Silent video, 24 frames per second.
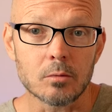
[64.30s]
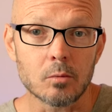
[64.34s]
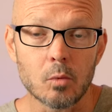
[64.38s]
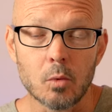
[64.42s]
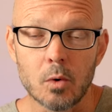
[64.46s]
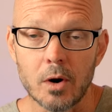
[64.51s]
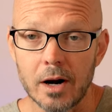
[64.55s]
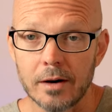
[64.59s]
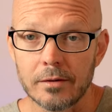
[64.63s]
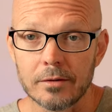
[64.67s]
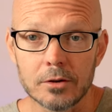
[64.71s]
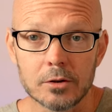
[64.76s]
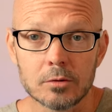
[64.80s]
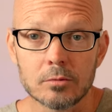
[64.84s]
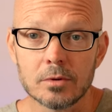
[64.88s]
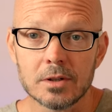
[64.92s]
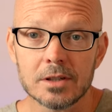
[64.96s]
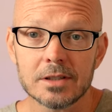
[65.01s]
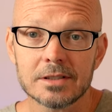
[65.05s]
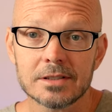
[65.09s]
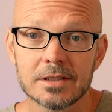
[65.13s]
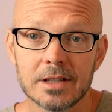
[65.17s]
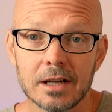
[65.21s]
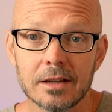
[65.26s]
whatever you
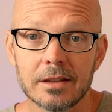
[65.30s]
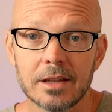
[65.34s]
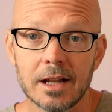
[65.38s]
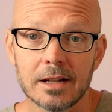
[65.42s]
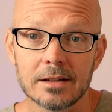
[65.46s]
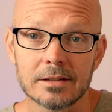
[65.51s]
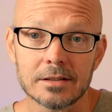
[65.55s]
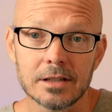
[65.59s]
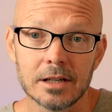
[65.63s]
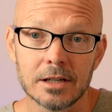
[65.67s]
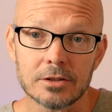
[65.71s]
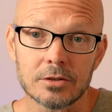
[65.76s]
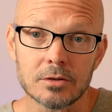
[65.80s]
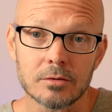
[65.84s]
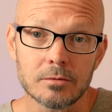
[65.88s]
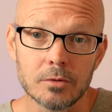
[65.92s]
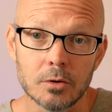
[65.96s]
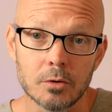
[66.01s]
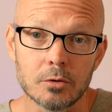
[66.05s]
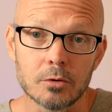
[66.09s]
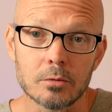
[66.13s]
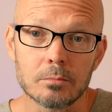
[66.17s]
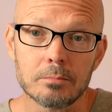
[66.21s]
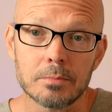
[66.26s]
want to say in that section,
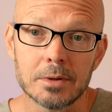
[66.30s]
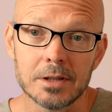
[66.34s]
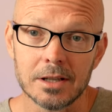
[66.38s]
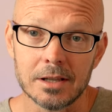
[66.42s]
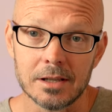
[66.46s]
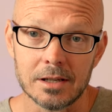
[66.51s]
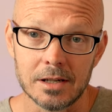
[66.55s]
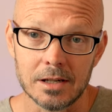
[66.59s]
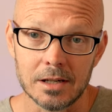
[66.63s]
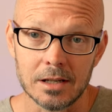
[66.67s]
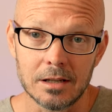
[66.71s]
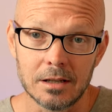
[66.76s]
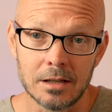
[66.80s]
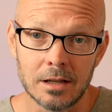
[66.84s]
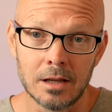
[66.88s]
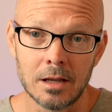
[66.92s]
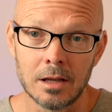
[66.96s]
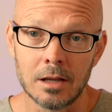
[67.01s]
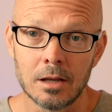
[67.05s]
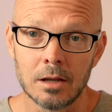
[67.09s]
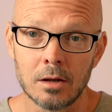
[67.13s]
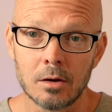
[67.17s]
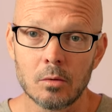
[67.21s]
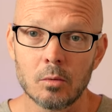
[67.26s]
vulnerability,
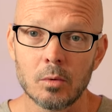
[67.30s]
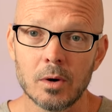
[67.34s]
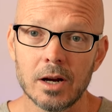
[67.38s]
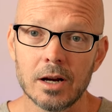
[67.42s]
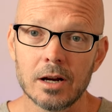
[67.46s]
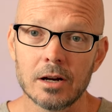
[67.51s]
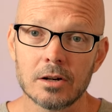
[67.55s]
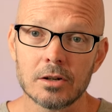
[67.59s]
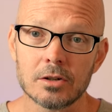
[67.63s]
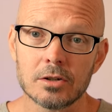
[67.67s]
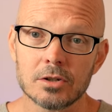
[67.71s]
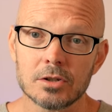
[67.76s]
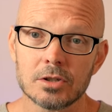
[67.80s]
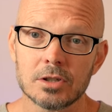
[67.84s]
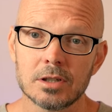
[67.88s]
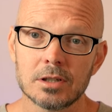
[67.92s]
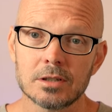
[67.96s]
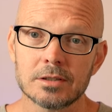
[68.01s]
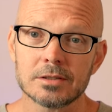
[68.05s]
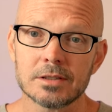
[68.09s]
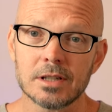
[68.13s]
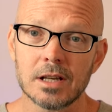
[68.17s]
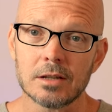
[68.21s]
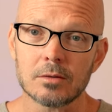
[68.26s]
where she
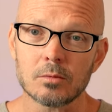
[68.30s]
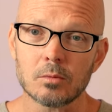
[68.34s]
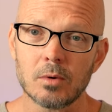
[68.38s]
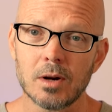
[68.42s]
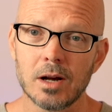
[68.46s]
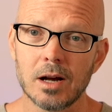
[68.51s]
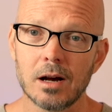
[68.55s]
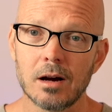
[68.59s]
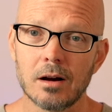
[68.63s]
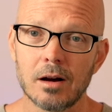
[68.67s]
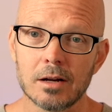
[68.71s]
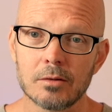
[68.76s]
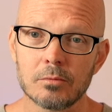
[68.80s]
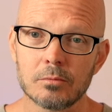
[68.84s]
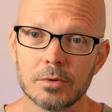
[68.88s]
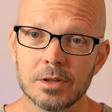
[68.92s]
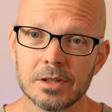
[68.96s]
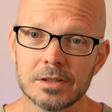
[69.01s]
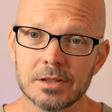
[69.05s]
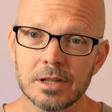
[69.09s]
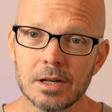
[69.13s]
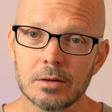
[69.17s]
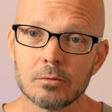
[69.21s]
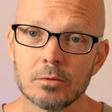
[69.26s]
says, Wow, I,
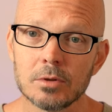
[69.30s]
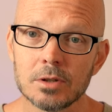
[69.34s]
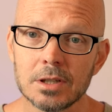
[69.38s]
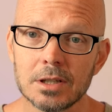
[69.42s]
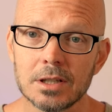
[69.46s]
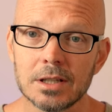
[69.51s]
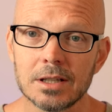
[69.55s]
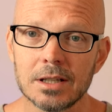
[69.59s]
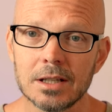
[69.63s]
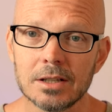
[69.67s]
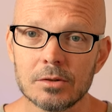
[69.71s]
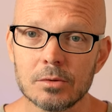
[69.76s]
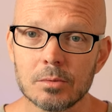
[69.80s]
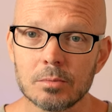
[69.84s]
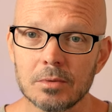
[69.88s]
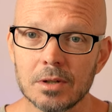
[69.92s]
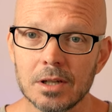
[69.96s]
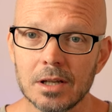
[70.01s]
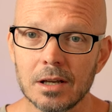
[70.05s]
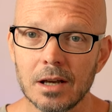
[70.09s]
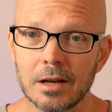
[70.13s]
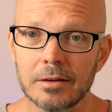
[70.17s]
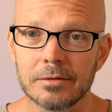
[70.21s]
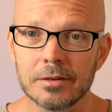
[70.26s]
this guy really gets
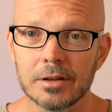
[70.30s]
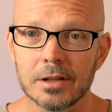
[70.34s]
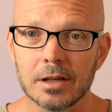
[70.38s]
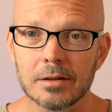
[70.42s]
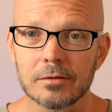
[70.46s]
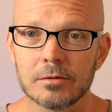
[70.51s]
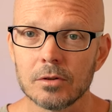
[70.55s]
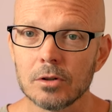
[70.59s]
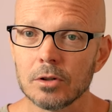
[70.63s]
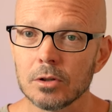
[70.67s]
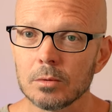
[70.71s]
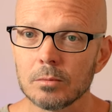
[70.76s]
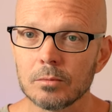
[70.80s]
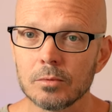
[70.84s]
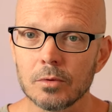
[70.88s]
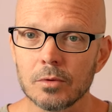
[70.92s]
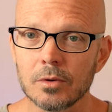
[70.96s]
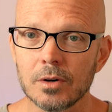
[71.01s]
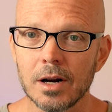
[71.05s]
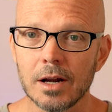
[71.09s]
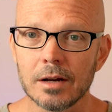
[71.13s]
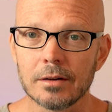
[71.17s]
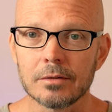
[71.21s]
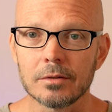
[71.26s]
me. I feel like I've known him
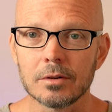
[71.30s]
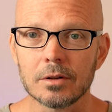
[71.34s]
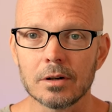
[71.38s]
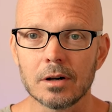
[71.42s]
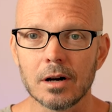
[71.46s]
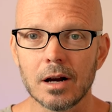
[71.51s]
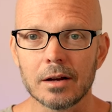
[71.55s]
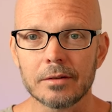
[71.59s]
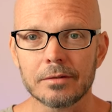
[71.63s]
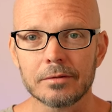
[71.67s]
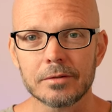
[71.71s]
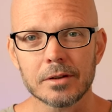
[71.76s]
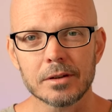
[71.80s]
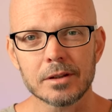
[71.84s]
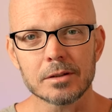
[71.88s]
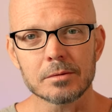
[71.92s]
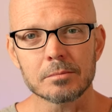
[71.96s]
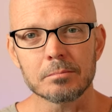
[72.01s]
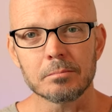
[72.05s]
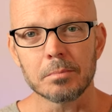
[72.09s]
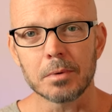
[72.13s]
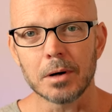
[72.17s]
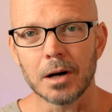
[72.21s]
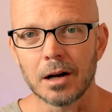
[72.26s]
forever. I feel this
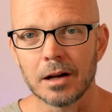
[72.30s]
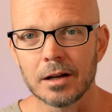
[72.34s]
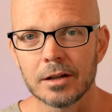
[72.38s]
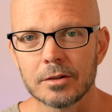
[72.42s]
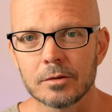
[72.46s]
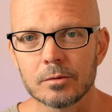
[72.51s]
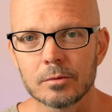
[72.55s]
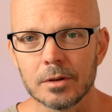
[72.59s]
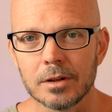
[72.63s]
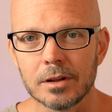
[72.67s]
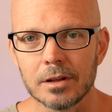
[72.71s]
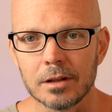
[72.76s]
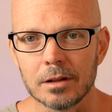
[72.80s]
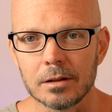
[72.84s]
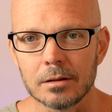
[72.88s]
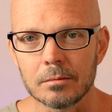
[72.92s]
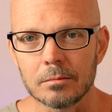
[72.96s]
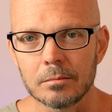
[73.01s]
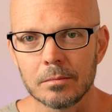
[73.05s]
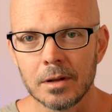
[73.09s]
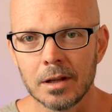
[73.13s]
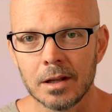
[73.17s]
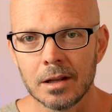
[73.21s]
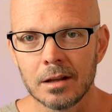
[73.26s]
bond with
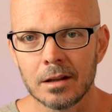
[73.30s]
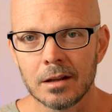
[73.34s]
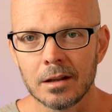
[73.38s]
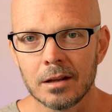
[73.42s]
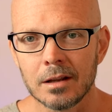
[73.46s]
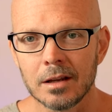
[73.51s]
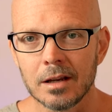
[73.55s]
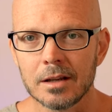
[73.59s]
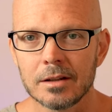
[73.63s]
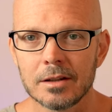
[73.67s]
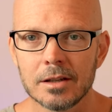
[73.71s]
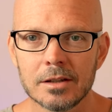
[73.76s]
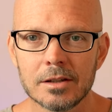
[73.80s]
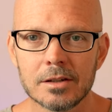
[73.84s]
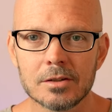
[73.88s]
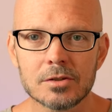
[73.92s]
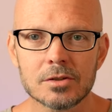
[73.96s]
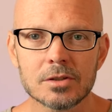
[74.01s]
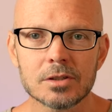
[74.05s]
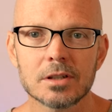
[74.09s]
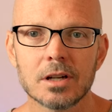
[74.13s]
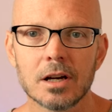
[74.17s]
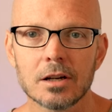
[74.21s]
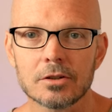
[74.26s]
him. And then there's
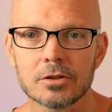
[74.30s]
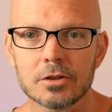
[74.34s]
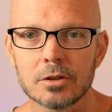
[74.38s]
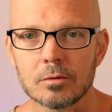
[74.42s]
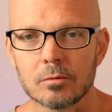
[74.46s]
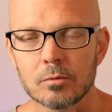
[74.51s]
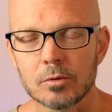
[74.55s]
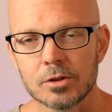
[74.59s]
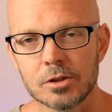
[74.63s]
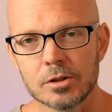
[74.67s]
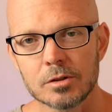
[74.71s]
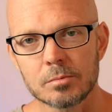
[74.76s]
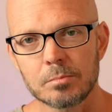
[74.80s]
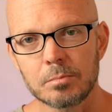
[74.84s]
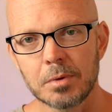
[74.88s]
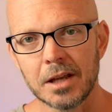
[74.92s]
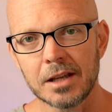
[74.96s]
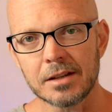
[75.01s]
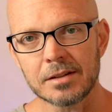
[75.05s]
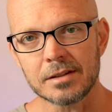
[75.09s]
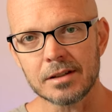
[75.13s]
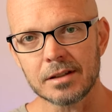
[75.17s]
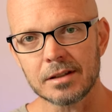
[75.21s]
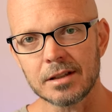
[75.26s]
seduction, which is
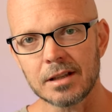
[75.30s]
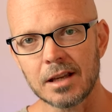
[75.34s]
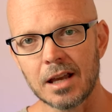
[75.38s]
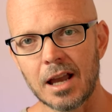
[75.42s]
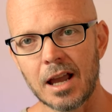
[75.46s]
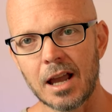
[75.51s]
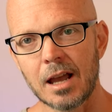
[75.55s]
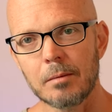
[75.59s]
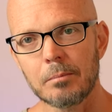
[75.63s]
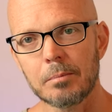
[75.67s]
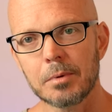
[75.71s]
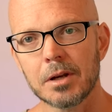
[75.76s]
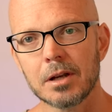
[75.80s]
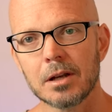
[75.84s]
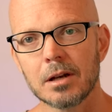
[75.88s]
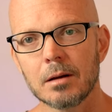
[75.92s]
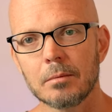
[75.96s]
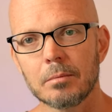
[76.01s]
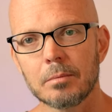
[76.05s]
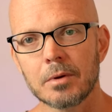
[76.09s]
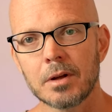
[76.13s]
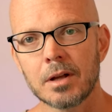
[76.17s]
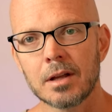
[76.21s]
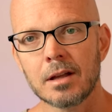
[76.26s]
basically amping
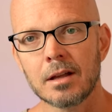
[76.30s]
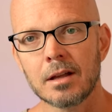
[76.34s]
up